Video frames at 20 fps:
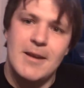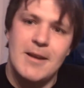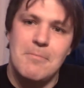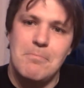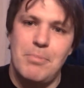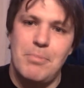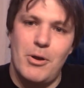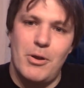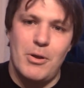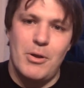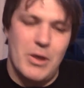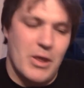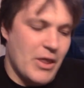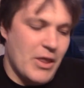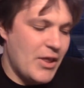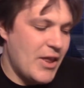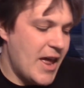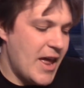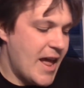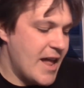But
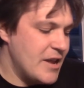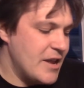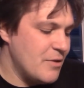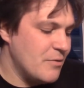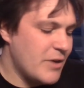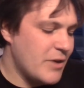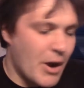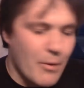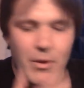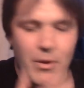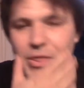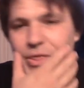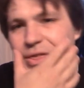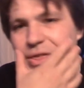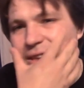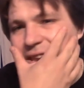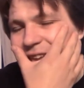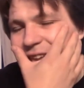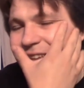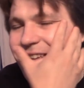there you go.
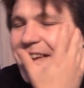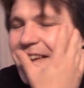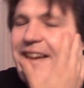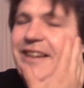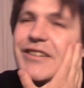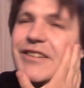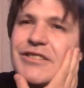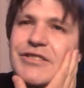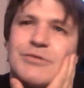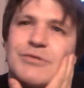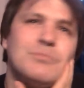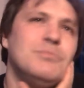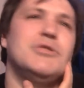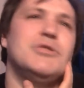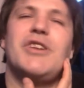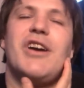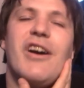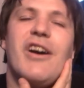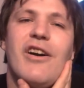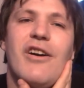The Kingdoms
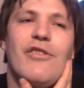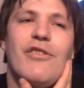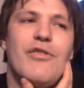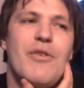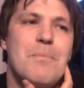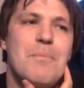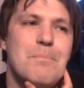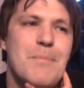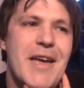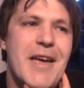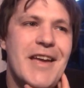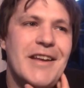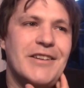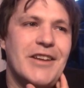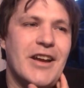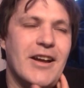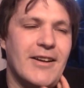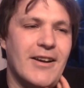of Men